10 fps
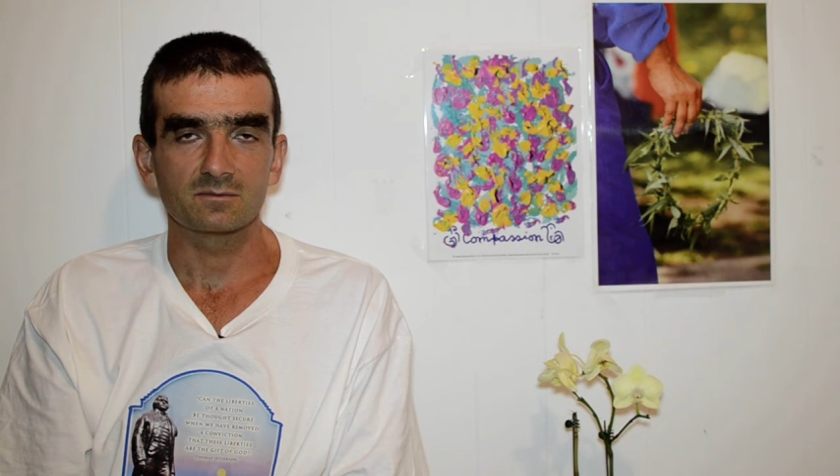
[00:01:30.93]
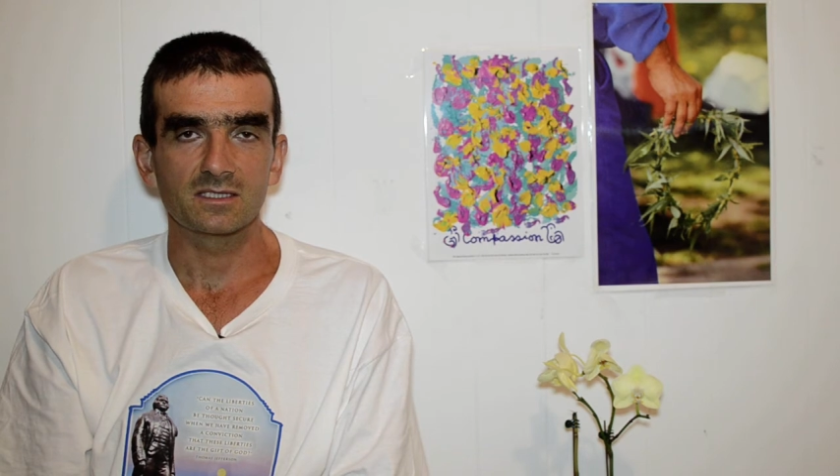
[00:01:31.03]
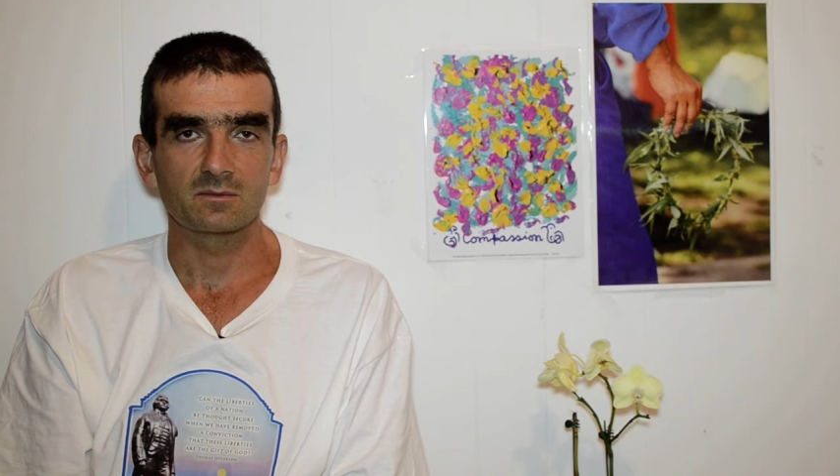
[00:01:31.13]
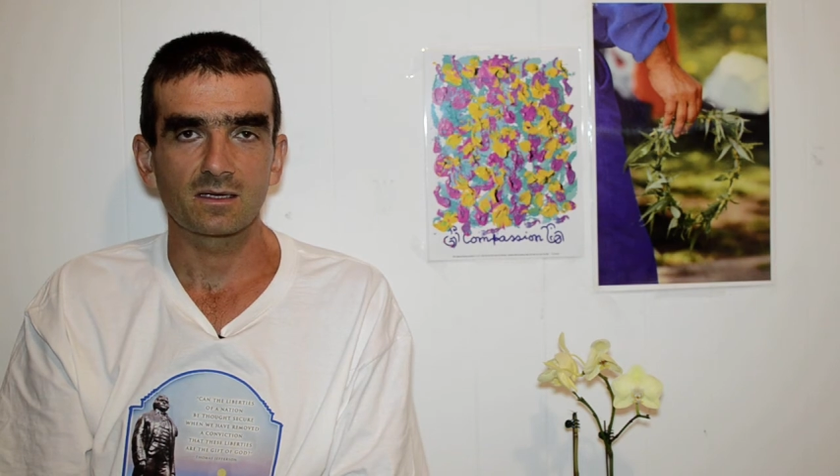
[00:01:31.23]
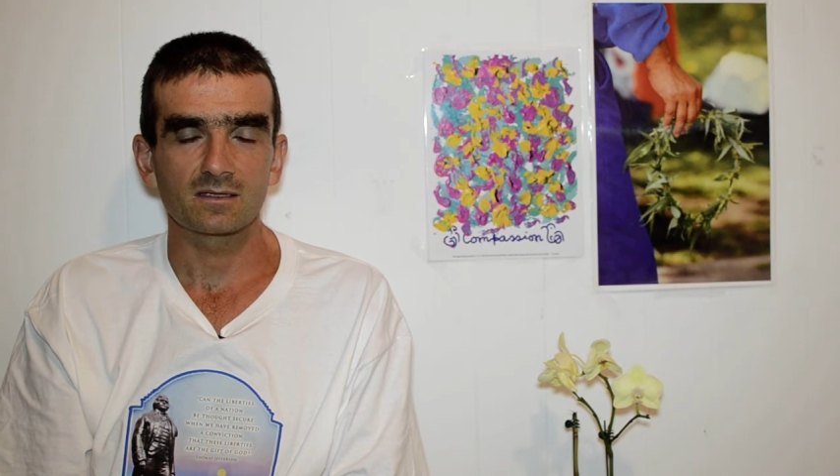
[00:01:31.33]

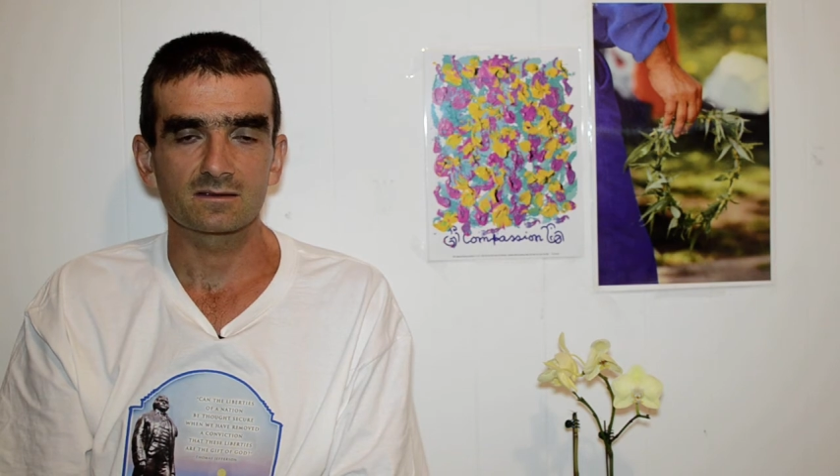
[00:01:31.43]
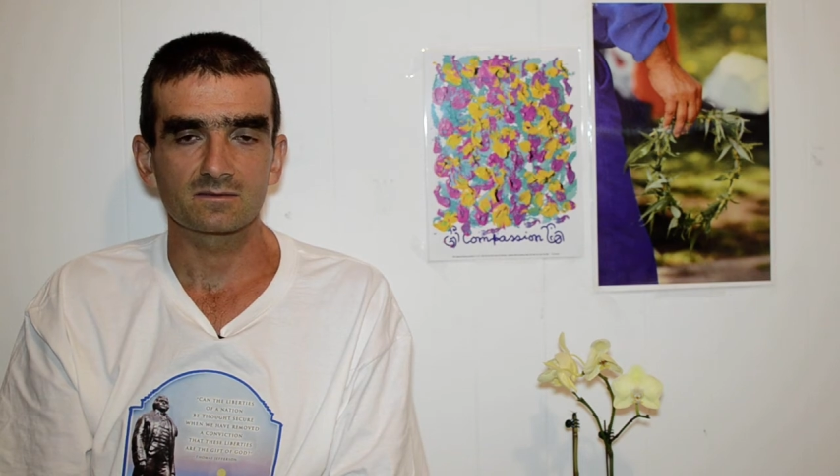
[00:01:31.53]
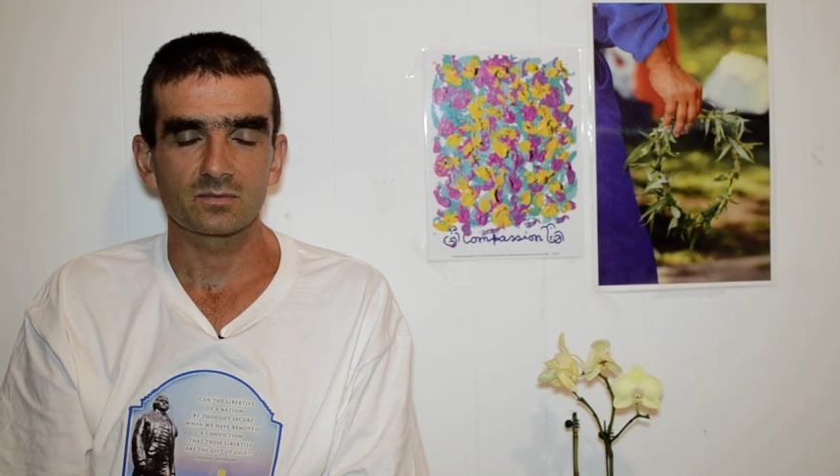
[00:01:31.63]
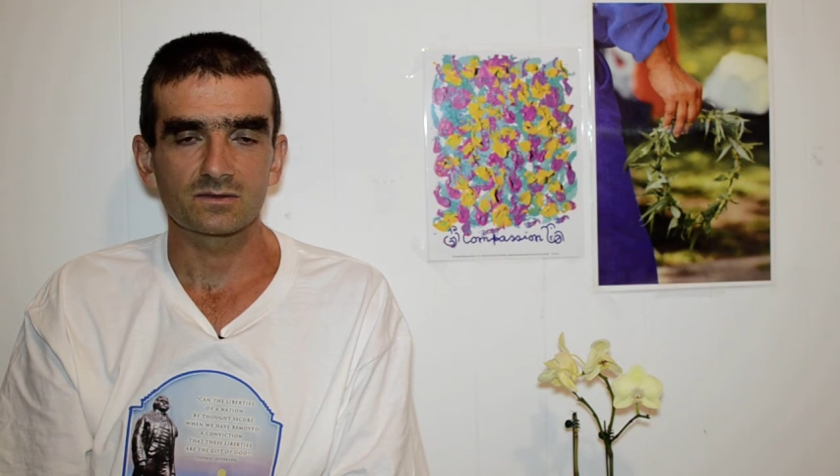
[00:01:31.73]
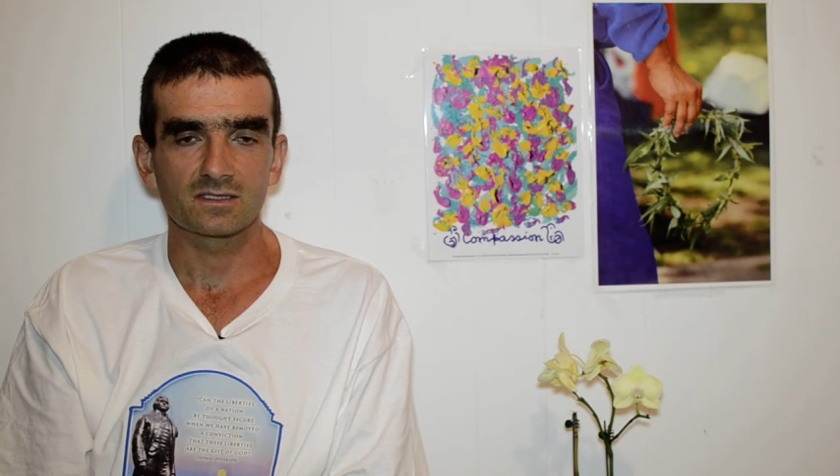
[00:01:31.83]
many miles as
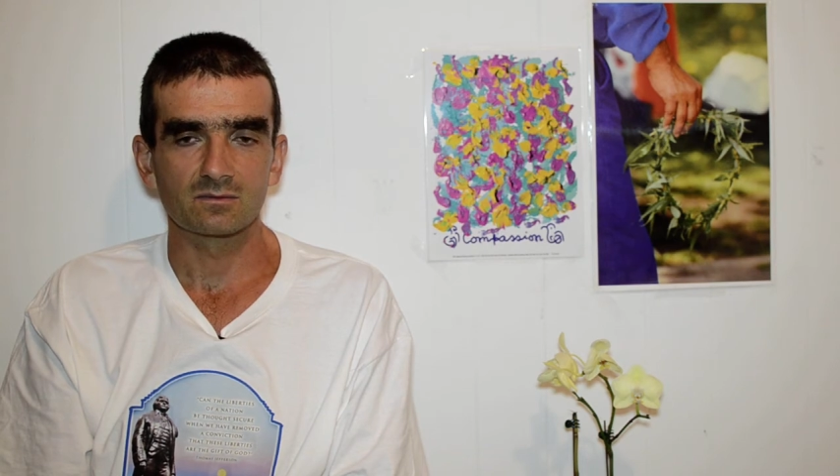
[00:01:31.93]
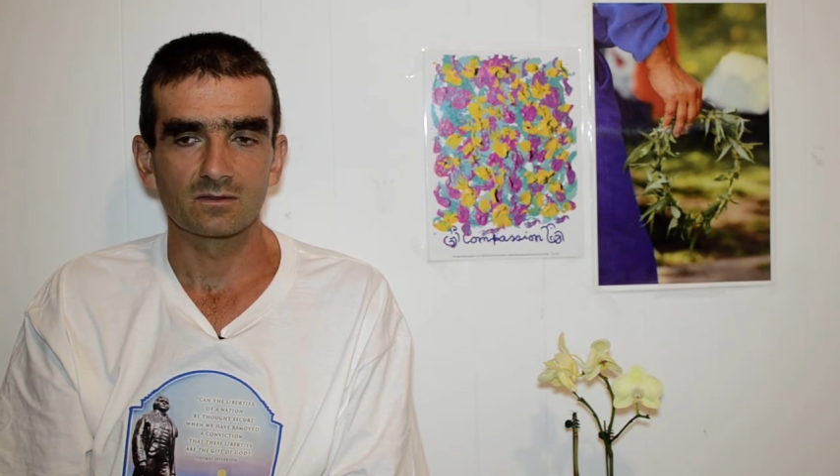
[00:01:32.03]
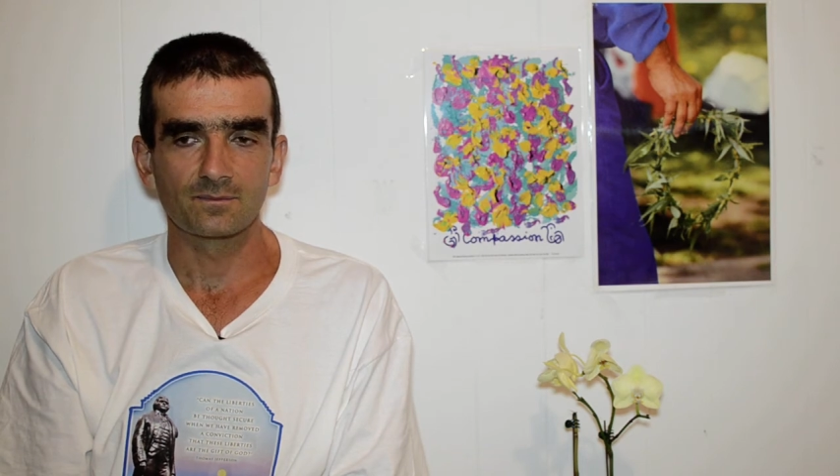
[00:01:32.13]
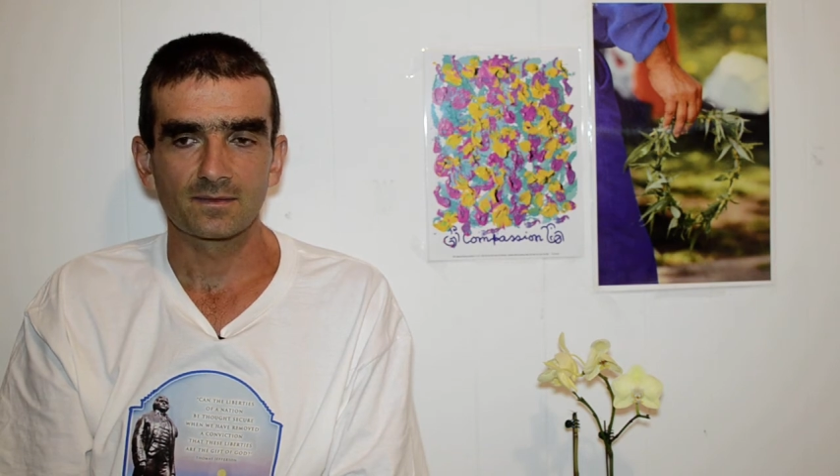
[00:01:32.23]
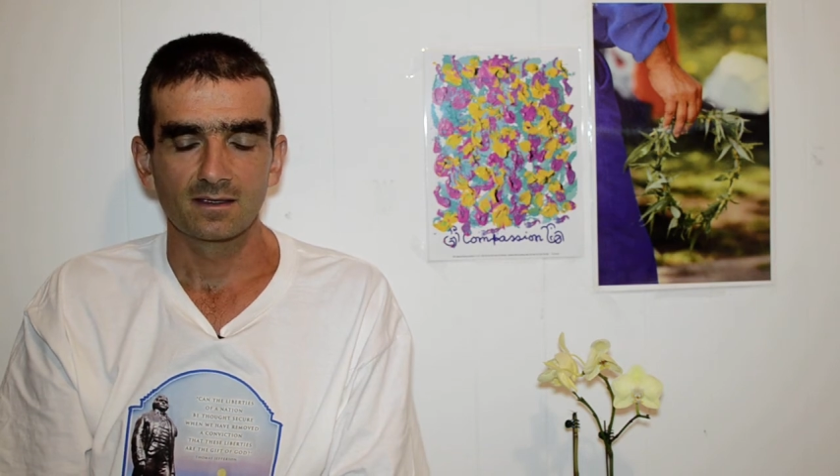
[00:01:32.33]
possible.